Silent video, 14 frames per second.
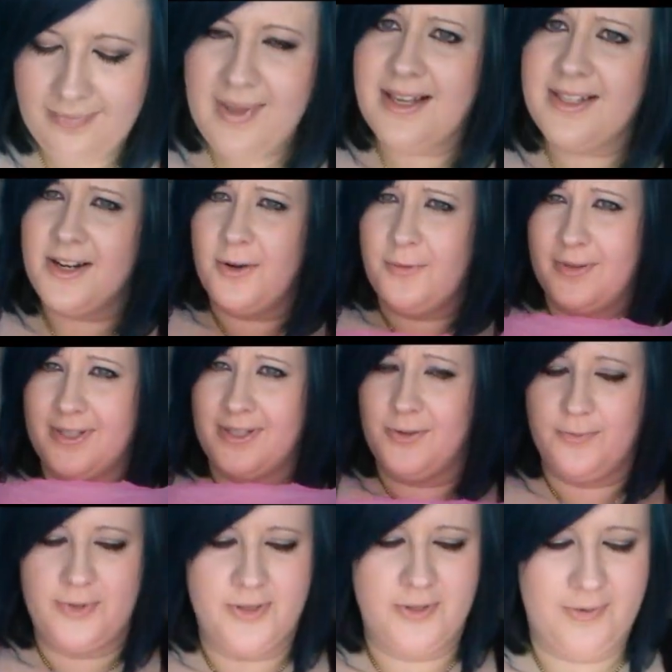I'll start off with the
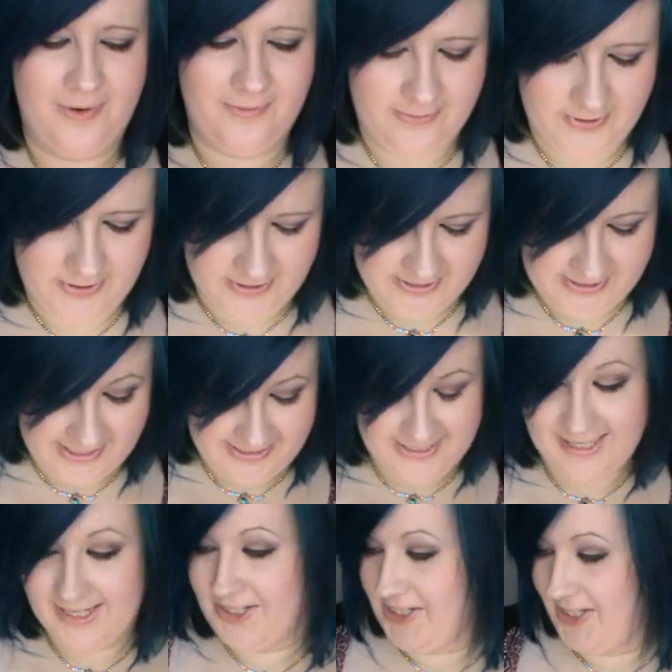Superdrug one first. I did
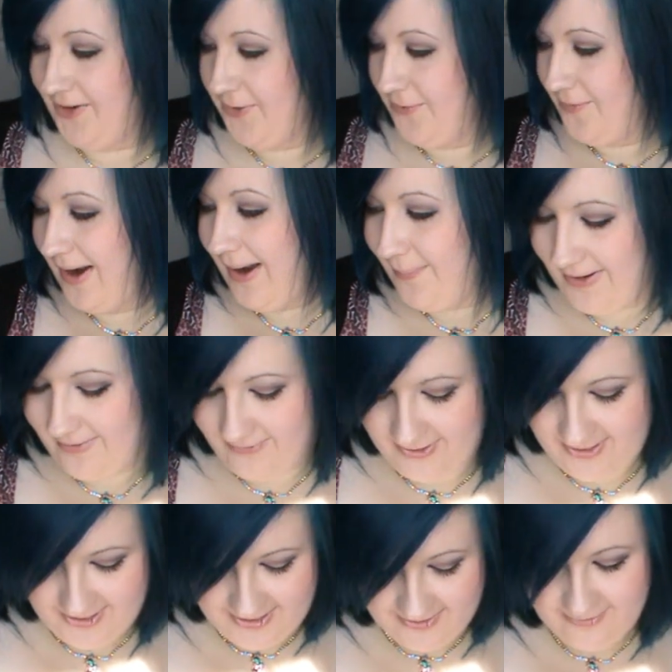actually unwrap
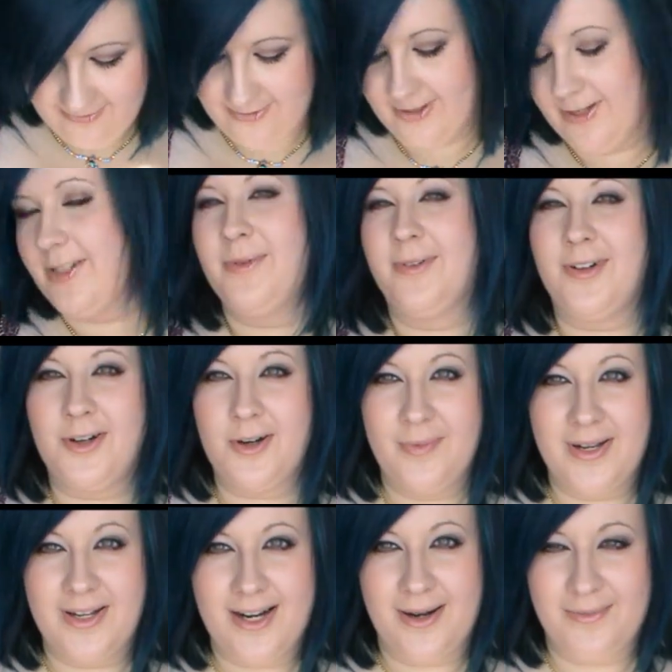everything first before coming
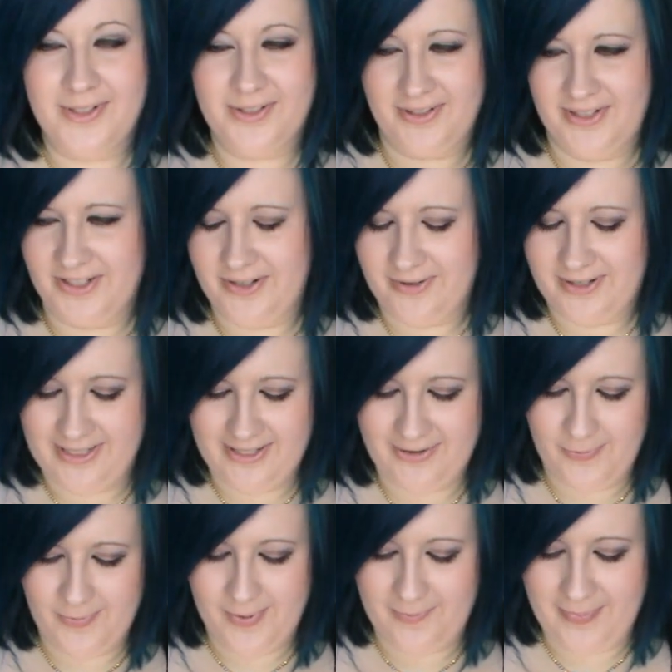on camera so I could show it to you
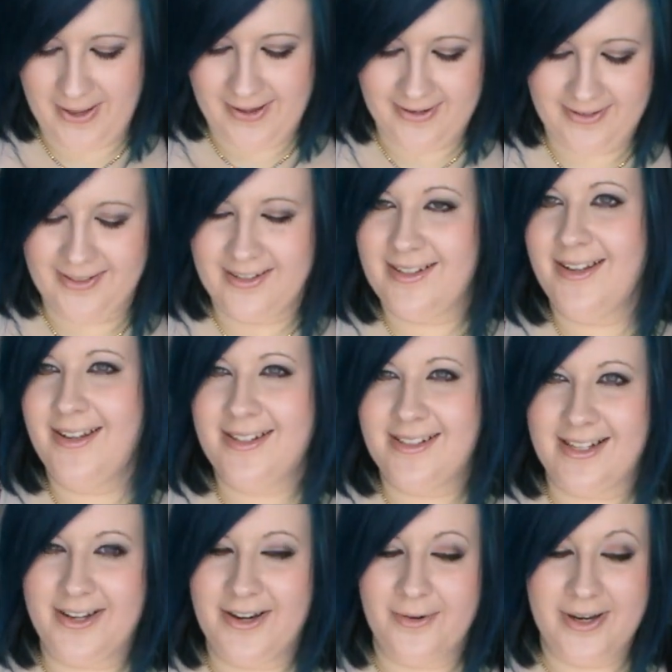a bit better. Because
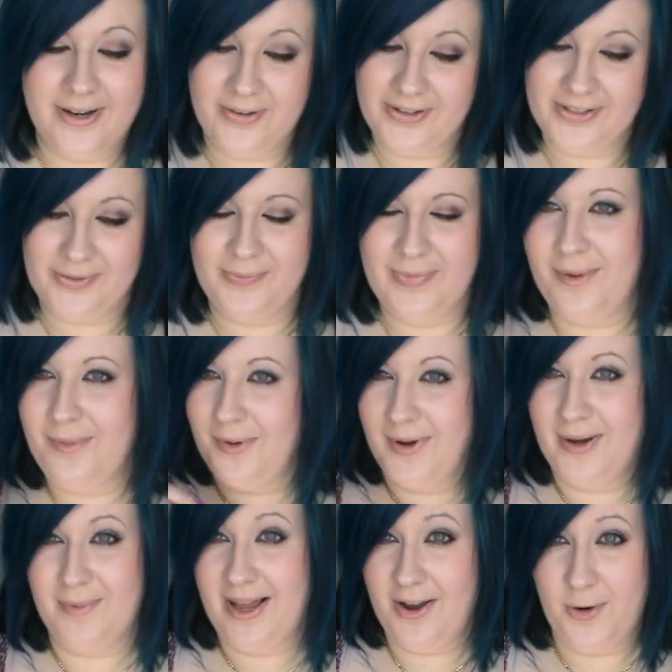I know it annoys some people when
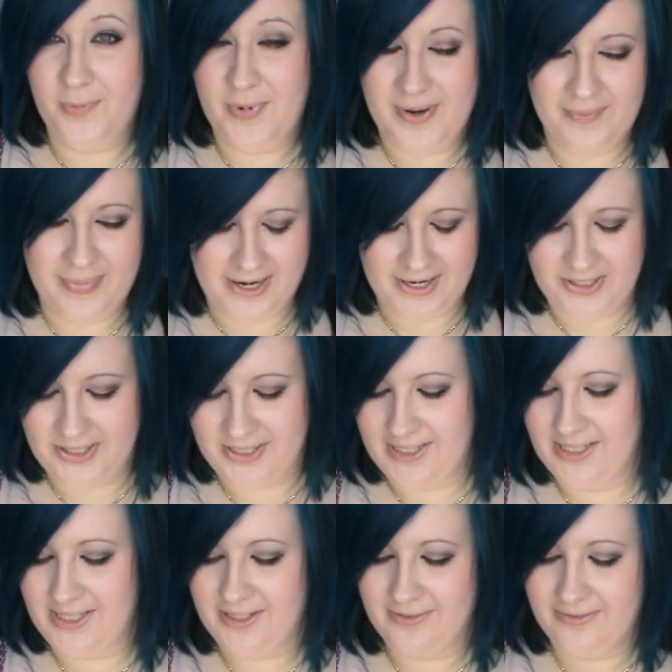I'm like opening packages and
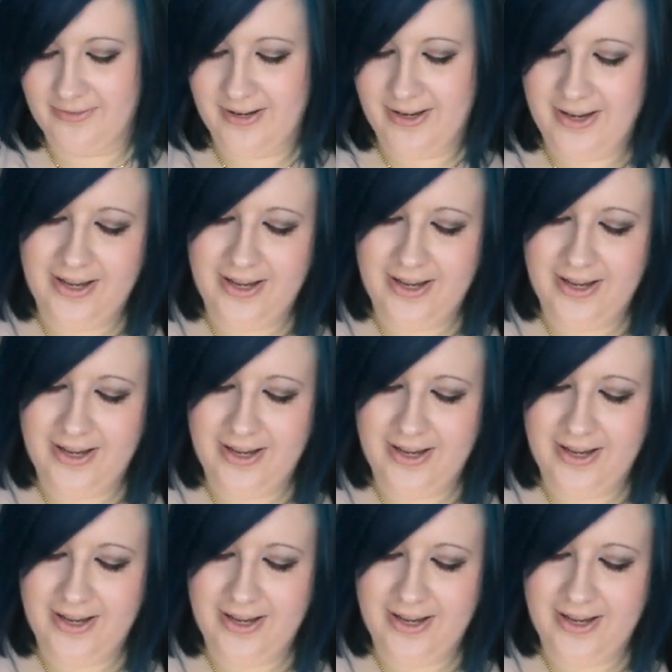stuff.